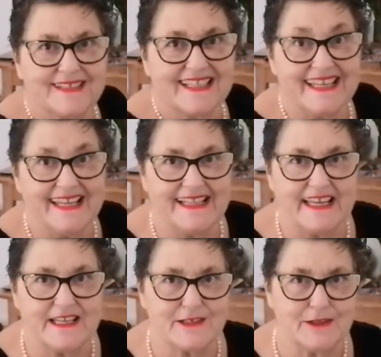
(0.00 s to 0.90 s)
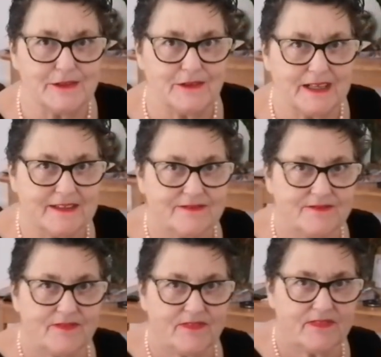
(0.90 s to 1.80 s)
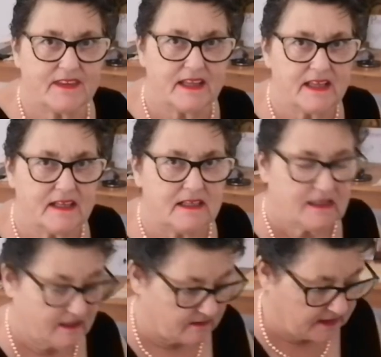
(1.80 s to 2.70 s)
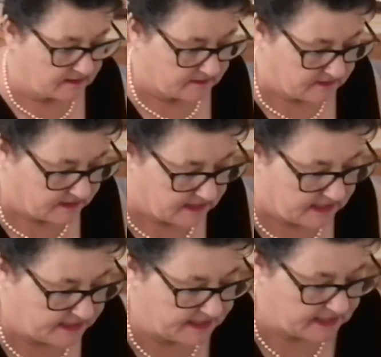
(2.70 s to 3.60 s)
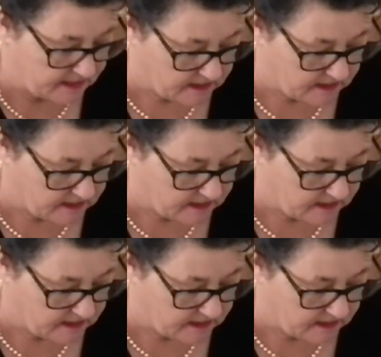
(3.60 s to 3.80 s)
Cleaning lady soon, right? Okay, and then